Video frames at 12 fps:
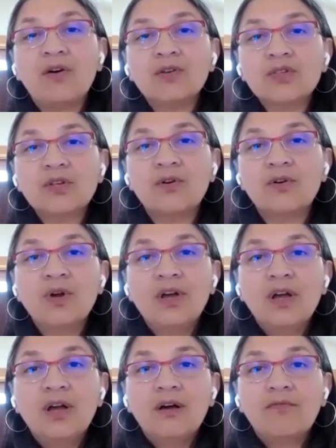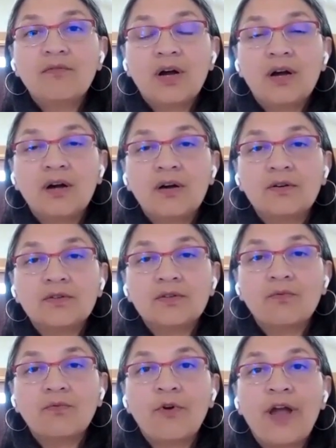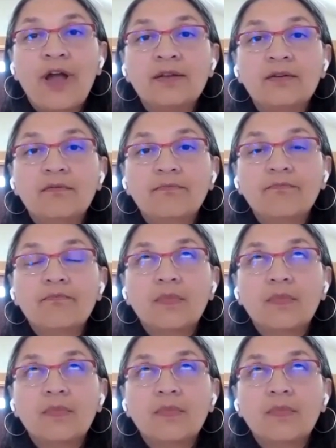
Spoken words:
also read,